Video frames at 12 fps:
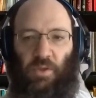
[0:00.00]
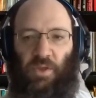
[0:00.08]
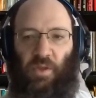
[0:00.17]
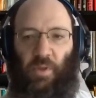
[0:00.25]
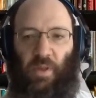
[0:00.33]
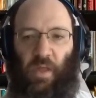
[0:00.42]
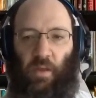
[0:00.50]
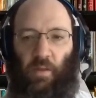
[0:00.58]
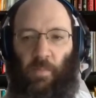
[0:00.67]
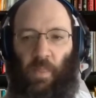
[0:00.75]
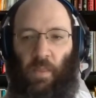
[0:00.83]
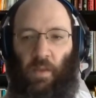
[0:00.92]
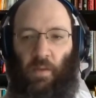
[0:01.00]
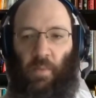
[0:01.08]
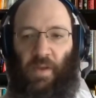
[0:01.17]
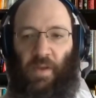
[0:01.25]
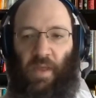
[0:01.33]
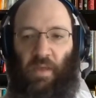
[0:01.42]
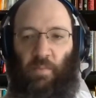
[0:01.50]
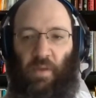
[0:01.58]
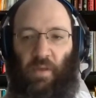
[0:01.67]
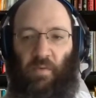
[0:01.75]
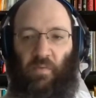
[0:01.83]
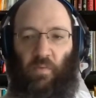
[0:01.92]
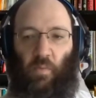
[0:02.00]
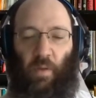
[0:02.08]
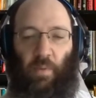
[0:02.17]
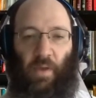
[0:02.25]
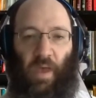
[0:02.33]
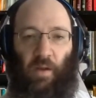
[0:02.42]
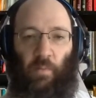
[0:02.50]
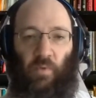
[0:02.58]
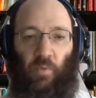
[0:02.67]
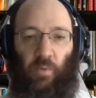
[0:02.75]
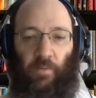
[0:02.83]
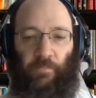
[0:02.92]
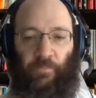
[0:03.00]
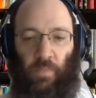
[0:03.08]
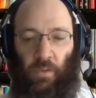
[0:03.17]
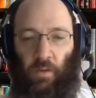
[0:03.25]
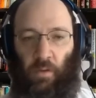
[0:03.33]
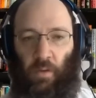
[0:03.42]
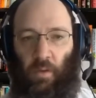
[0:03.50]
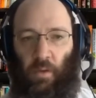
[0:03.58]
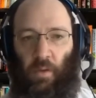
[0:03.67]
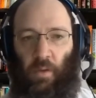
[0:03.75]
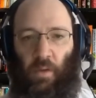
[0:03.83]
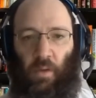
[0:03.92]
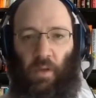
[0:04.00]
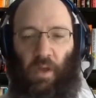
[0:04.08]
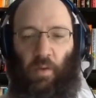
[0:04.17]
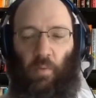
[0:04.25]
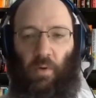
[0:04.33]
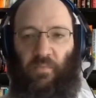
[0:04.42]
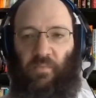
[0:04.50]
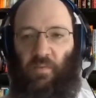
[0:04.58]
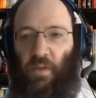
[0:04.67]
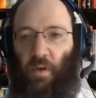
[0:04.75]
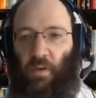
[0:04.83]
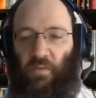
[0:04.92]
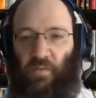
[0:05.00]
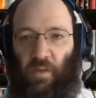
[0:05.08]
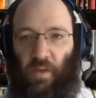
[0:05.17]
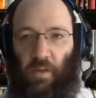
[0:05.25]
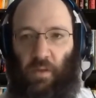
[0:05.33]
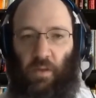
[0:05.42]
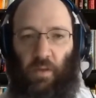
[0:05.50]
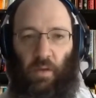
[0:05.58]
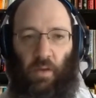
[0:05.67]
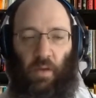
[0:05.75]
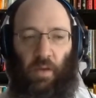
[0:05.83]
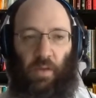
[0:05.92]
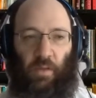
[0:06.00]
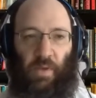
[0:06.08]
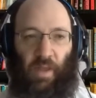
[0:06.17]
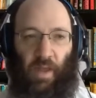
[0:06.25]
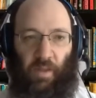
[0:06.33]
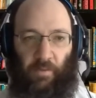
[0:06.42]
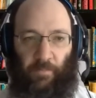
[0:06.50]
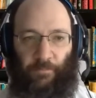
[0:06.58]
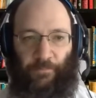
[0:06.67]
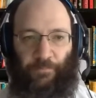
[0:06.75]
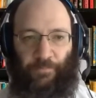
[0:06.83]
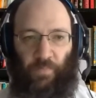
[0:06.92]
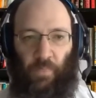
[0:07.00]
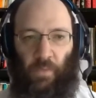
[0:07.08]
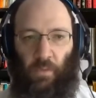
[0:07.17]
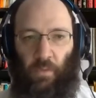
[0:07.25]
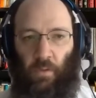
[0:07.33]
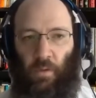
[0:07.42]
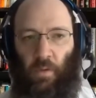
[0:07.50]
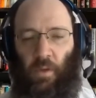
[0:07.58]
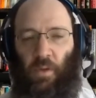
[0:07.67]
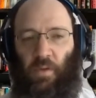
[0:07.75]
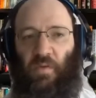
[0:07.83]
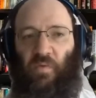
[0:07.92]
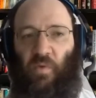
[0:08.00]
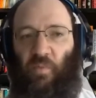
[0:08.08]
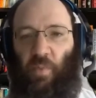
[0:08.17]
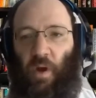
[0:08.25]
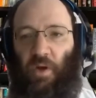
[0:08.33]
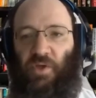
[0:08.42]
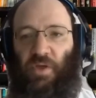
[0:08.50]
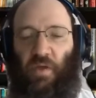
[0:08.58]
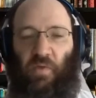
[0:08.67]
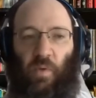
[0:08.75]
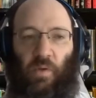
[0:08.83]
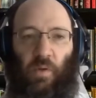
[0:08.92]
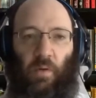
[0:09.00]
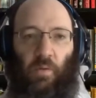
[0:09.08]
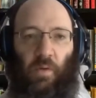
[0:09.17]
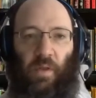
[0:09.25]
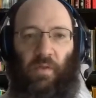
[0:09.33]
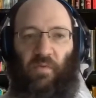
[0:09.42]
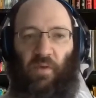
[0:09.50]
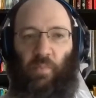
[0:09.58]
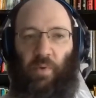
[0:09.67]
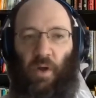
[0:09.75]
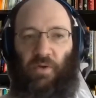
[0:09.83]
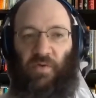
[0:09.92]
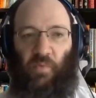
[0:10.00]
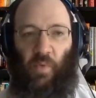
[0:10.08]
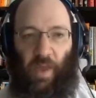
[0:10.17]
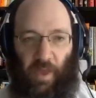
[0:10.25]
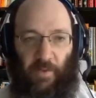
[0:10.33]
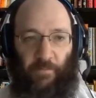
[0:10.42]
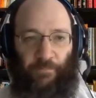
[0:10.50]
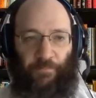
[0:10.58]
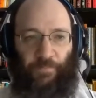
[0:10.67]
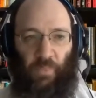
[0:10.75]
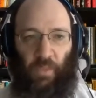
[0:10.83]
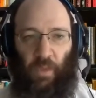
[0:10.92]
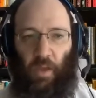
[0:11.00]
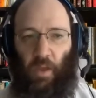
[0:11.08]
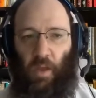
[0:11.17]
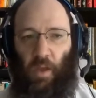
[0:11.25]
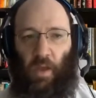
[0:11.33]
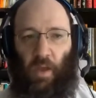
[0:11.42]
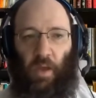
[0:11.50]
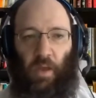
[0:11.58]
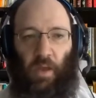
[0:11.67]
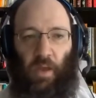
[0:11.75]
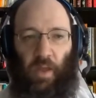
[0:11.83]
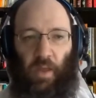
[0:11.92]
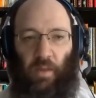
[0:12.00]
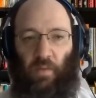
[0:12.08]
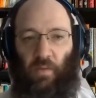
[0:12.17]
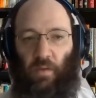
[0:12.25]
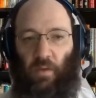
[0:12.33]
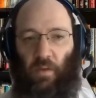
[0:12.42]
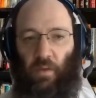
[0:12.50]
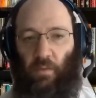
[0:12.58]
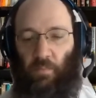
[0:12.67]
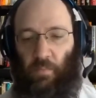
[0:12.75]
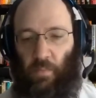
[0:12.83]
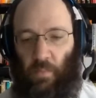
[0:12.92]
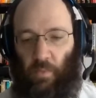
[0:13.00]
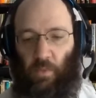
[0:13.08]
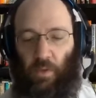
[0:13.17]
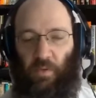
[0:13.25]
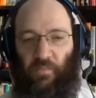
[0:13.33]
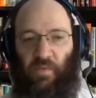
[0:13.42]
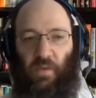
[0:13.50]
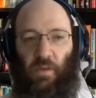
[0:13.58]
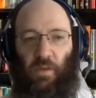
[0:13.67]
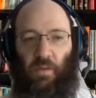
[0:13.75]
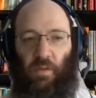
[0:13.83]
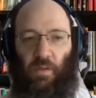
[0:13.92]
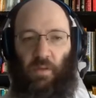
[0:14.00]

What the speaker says: Shalom Aleichem. My name is Rabbi Adam Dubin. I work for the RCA in Manhattan. This week's Parsha, as we know, is Parshat Re'eh, and one of the